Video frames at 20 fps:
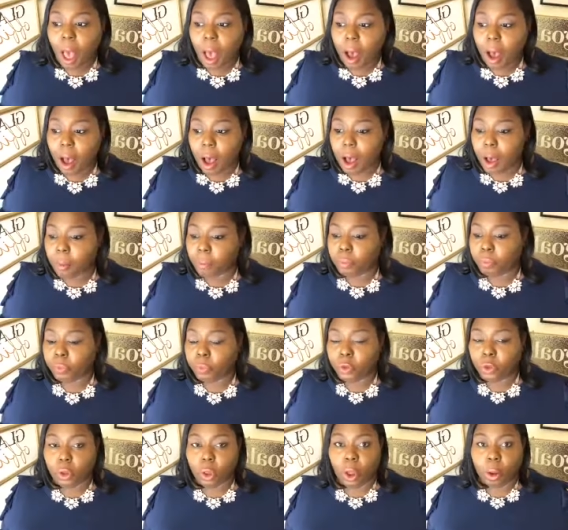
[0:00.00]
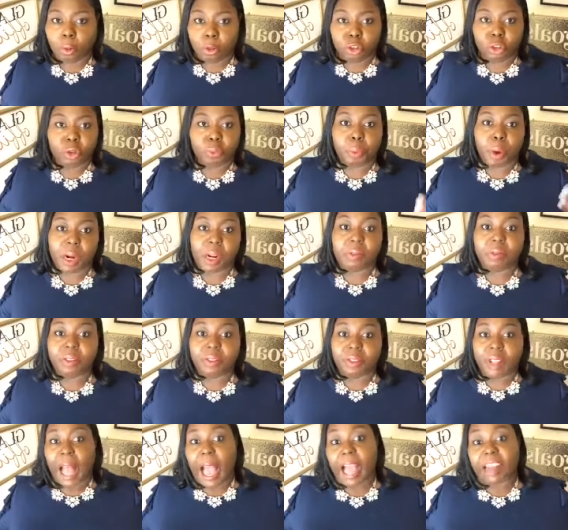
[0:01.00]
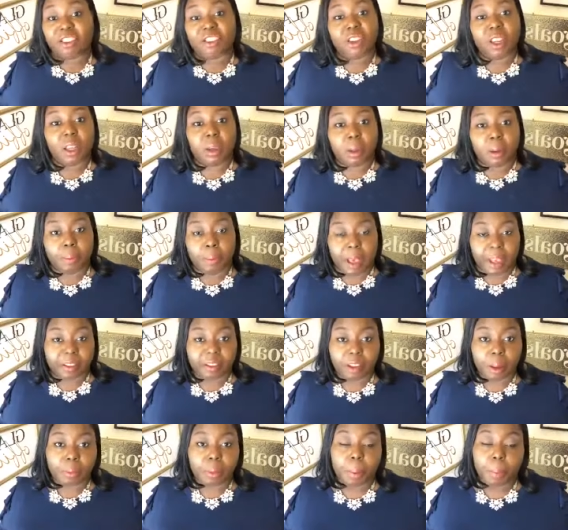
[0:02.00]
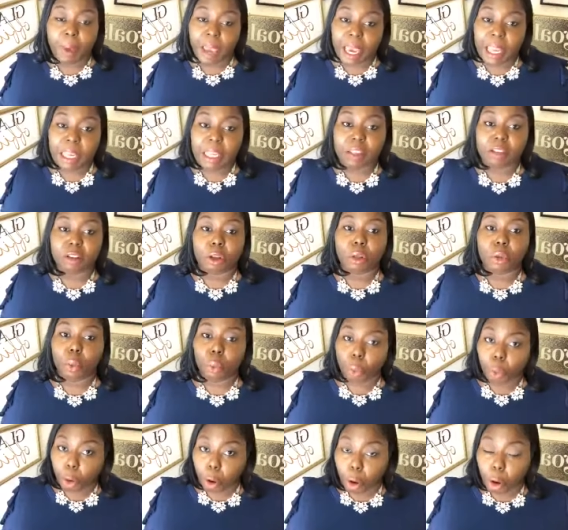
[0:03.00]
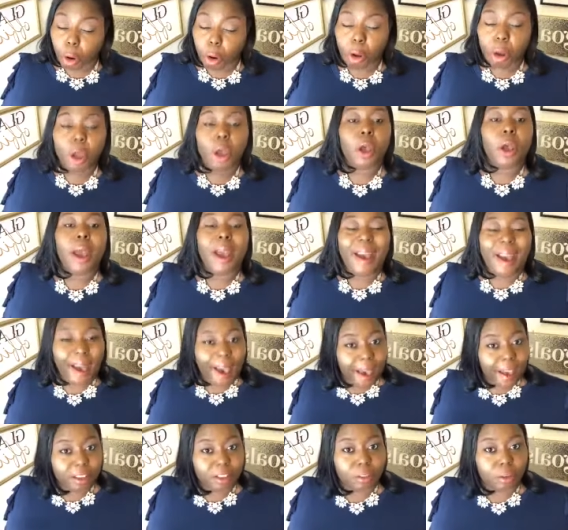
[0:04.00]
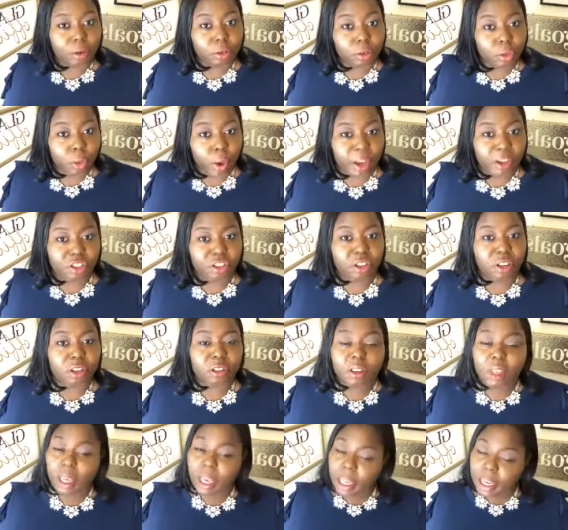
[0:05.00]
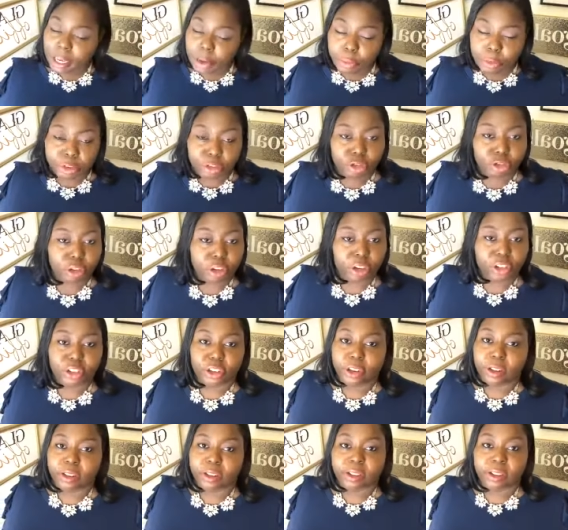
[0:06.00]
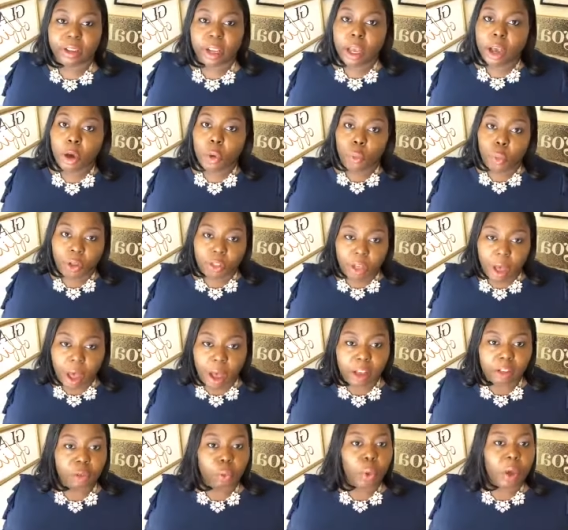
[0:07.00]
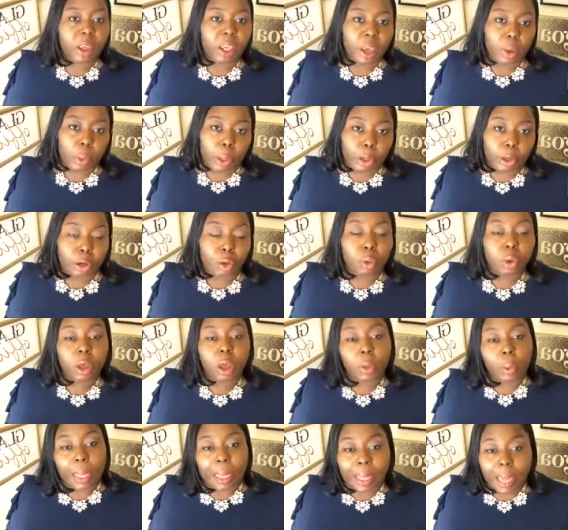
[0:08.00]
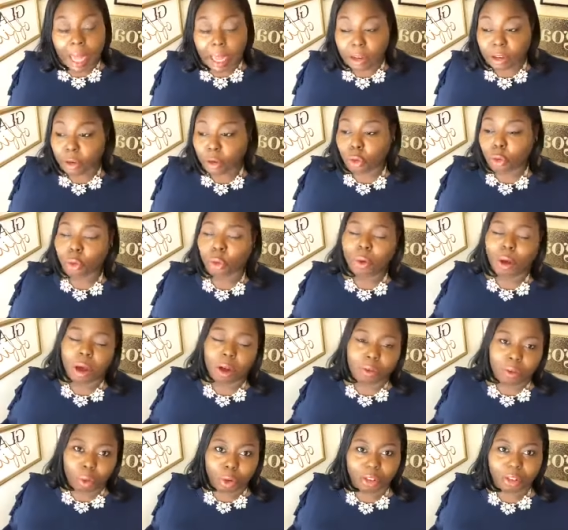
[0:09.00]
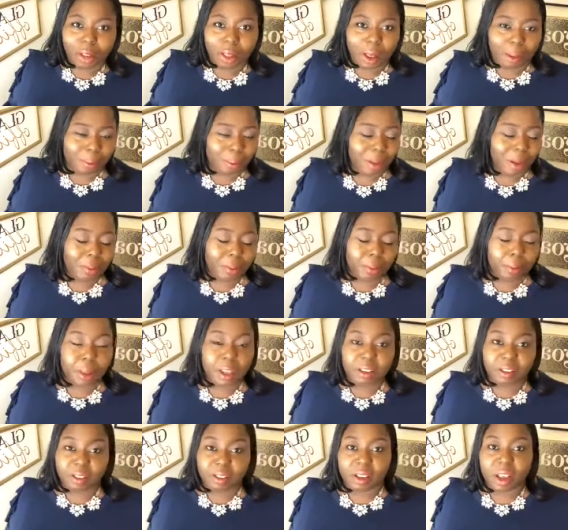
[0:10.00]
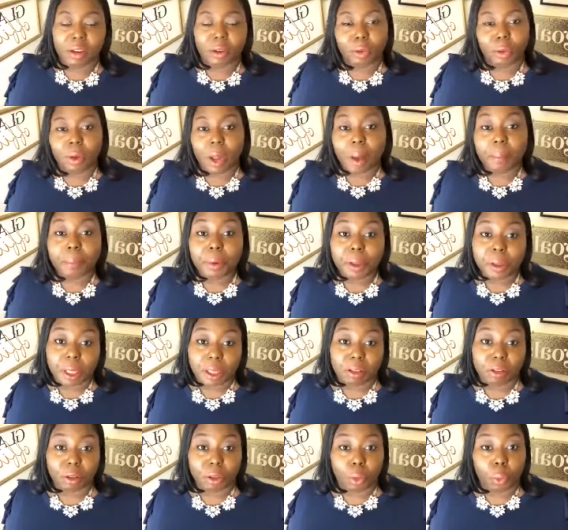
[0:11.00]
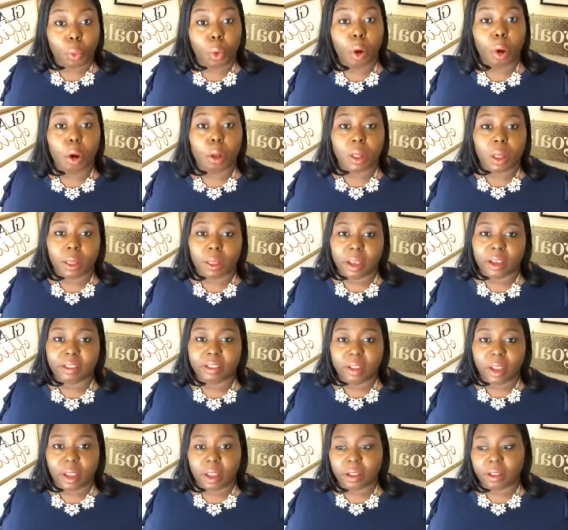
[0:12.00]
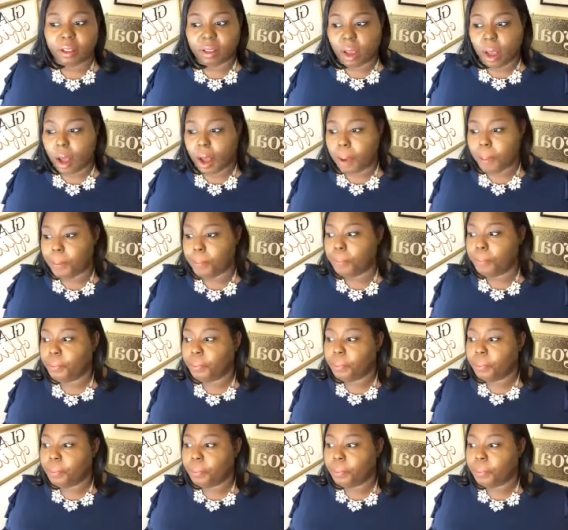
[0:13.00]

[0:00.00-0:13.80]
Um, of too bright of a flash can mess up the paintings on the wall. Ask those questions. Any restrictions with us? What can we do? What can we not do? Of course, a lot of places say do not put things on the wall unless it's um,